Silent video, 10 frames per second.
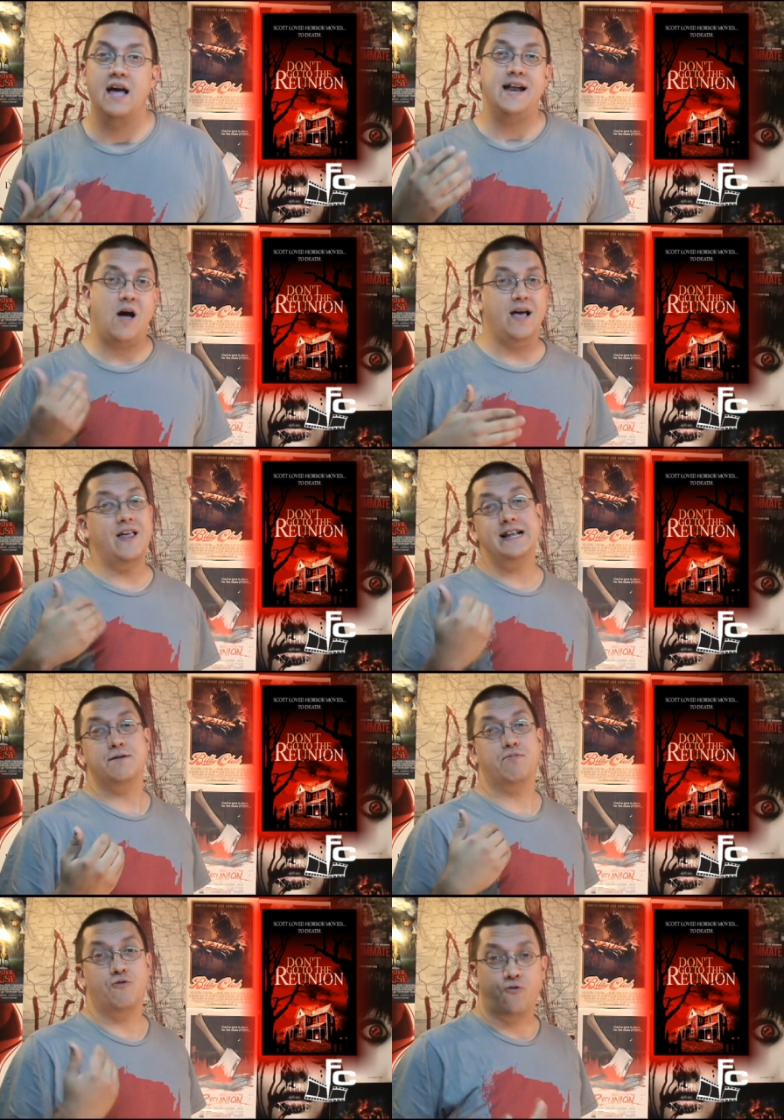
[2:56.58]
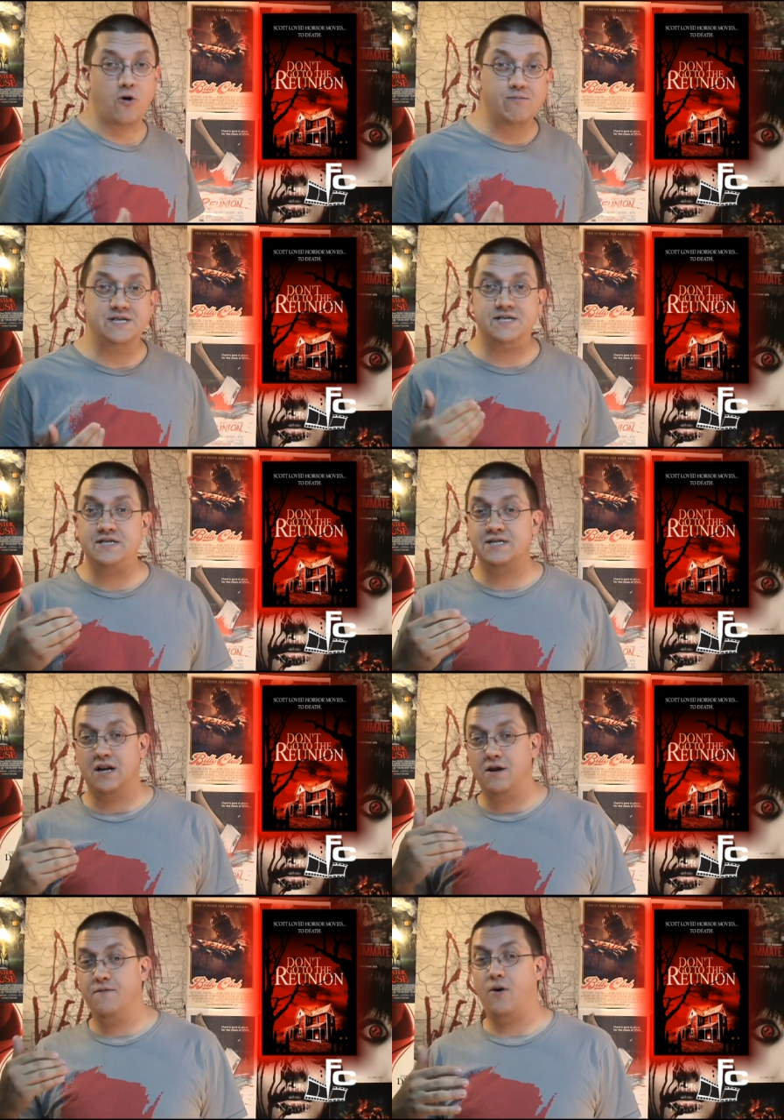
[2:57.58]
Now, I like the performances
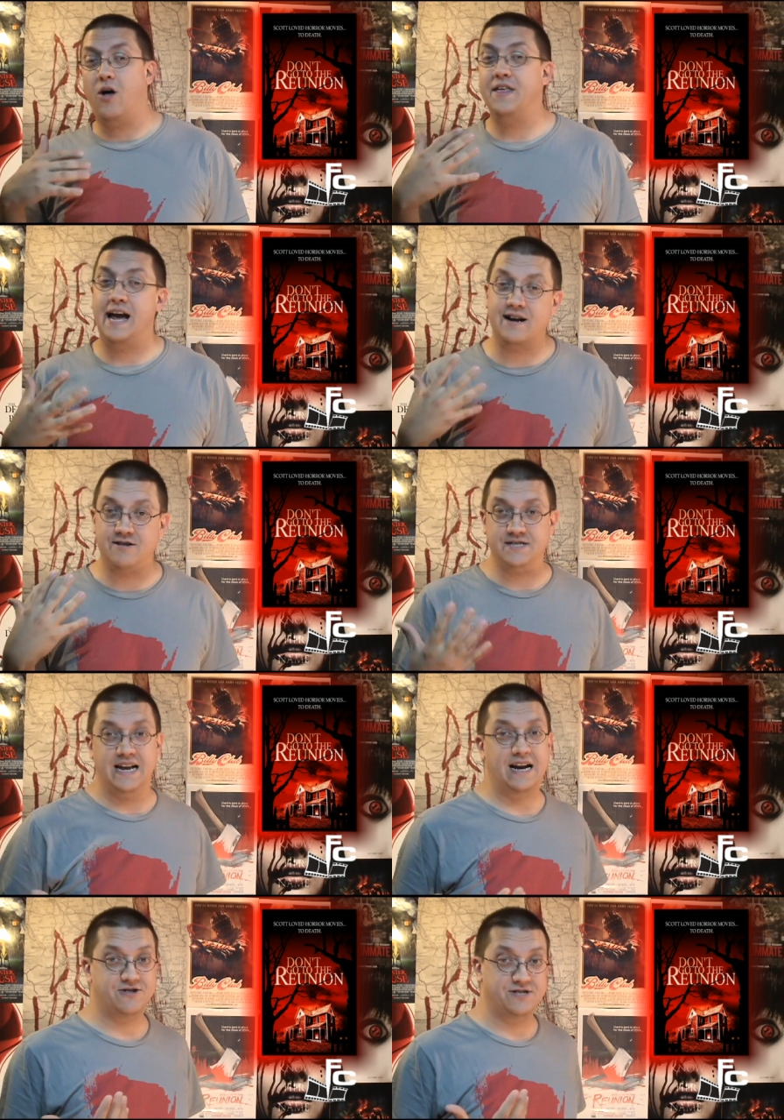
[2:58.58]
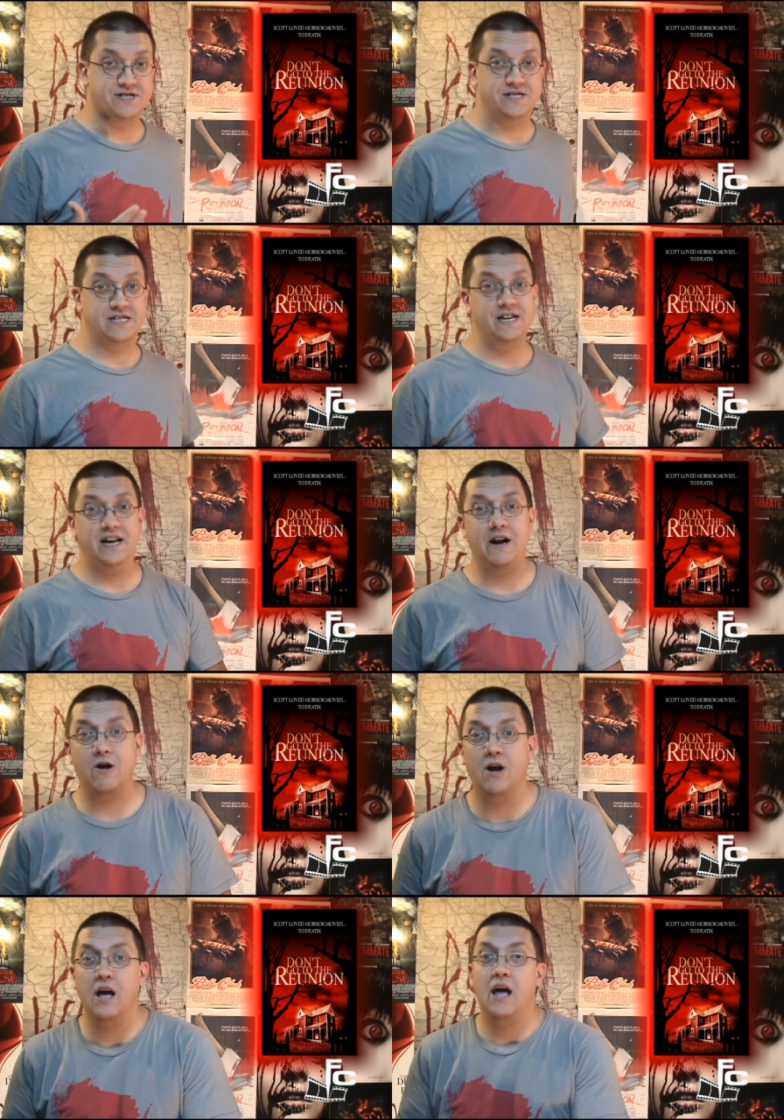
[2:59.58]
of all the actors and actresses in
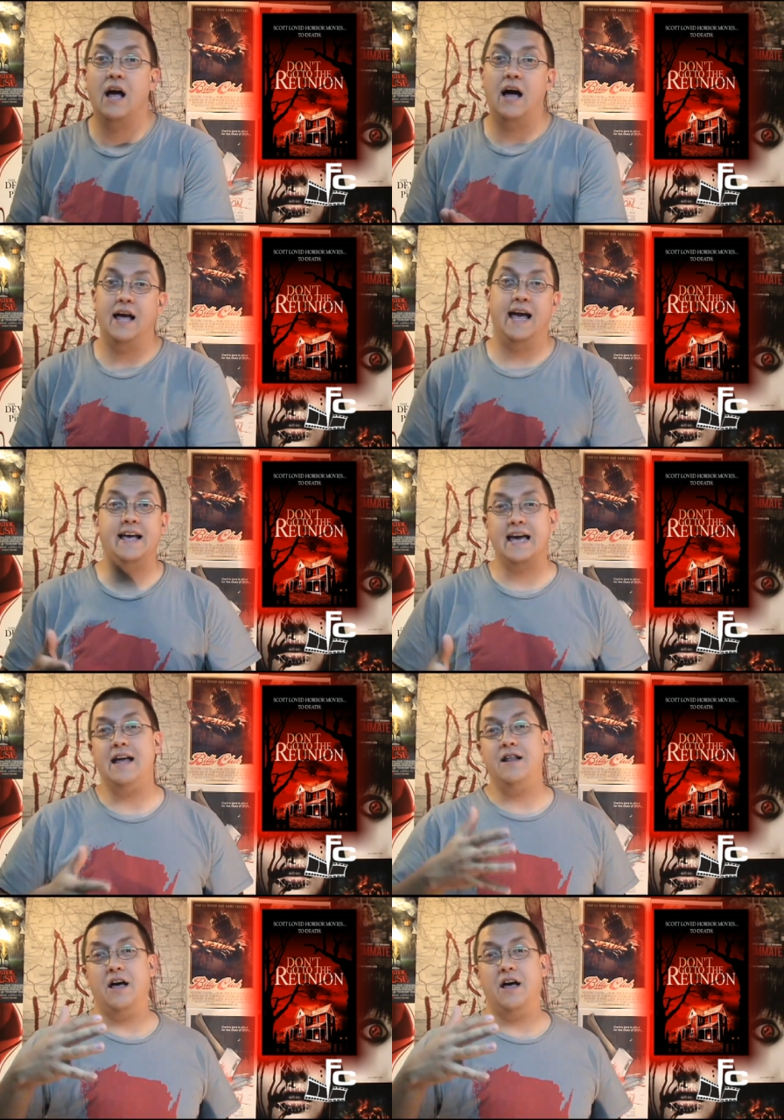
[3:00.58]
here. Uh, again,